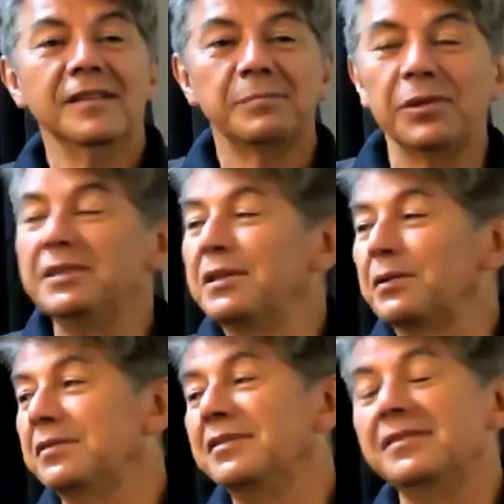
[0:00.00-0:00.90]

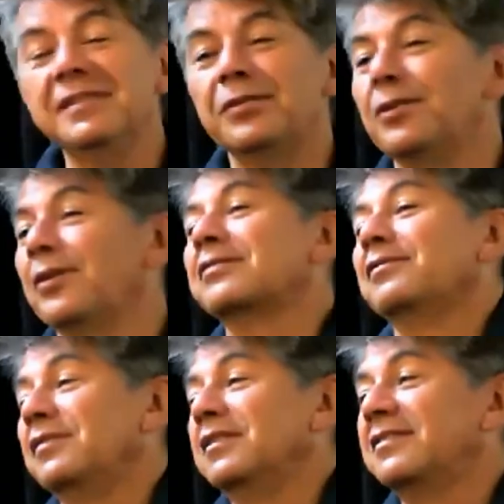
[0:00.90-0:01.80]
political city, a lot
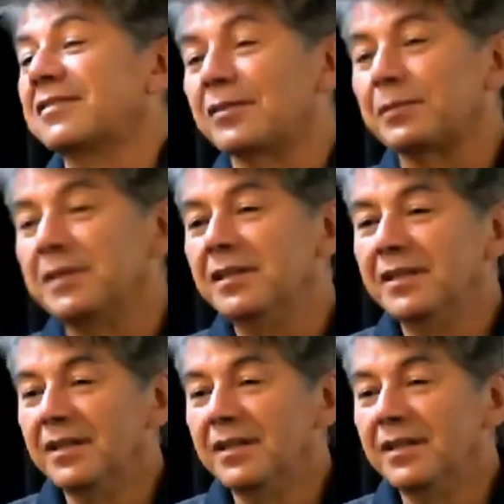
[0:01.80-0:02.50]
of history.